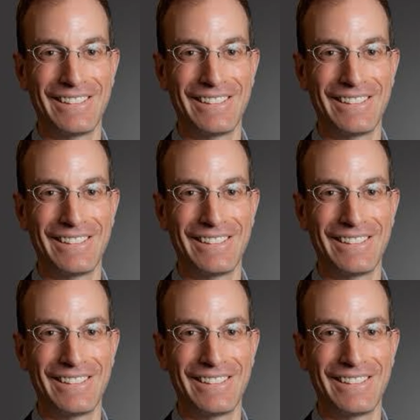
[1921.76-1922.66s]

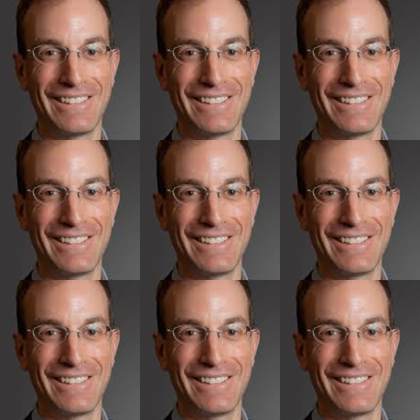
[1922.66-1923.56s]

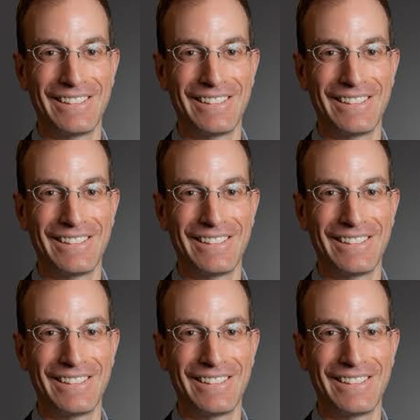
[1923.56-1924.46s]

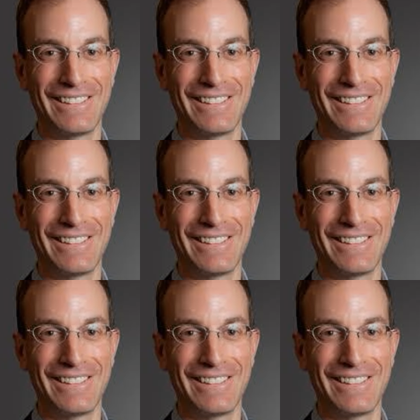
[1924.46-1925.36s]

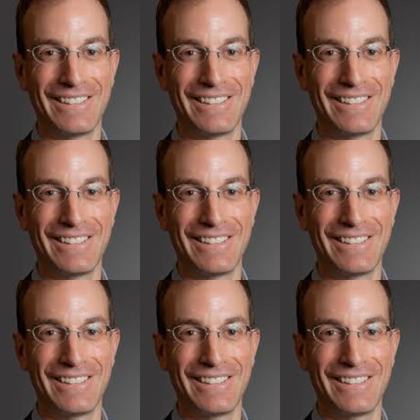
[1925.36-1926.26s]

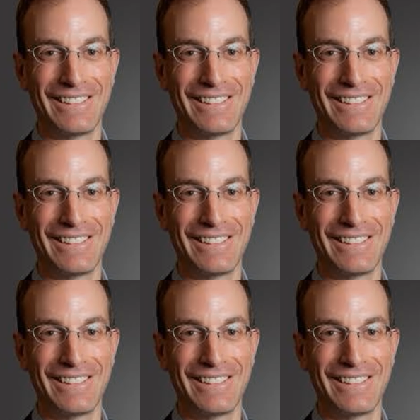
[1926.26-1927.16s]

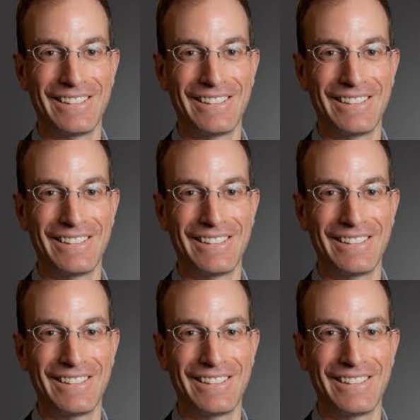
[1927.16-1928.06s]

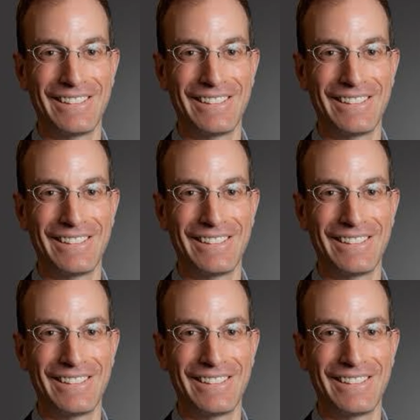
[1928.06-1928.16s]
[no speech]